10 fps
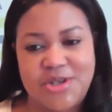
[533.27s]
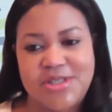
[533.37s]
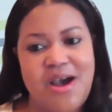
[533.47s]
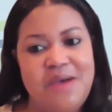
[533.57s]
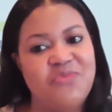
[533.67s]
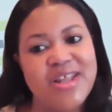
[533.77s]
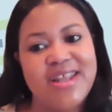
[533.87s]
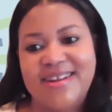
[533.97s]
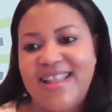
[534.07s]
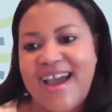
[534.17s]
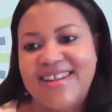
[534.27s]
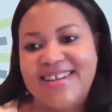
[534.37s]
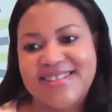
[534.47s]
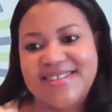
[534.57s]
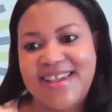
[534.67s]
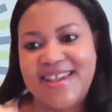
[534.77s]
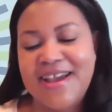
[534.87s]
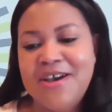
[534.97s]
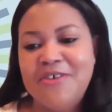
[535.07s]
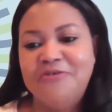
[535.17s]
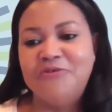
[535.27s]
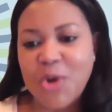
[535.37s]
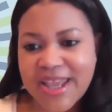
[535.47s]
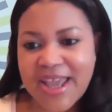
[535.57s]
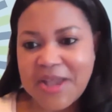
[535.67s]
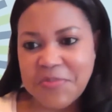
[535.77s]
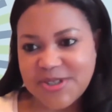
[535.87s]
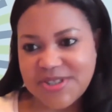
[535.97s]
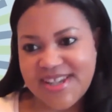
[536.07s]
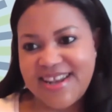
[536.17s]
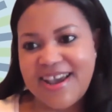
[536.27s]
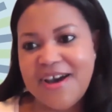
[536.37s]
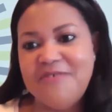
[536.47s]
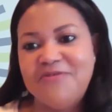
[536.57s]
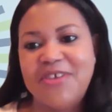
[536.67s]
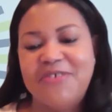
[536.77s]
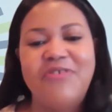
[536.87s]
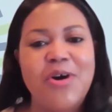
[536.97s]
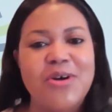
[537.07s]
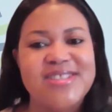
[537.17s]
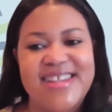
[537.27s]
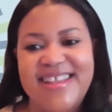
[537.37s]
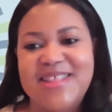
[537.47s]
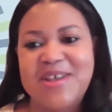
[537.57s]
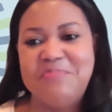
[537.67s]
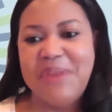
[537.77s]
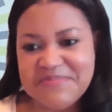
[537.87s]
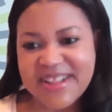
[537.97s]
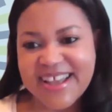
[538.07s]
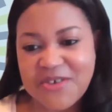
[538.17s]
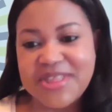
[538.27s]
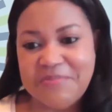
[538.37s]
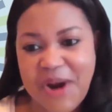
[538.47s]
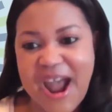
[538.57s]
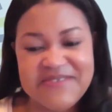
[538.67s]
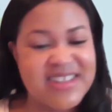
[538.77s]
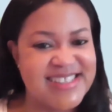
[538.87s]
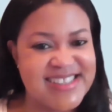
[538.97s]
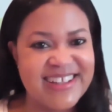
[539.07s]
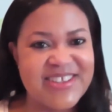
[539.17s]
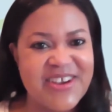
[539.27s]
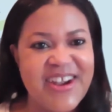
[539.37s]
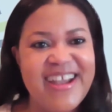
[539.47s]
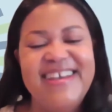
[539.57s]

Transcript: So I'm really delighted to see 48% of the folks in the public or in the private sector,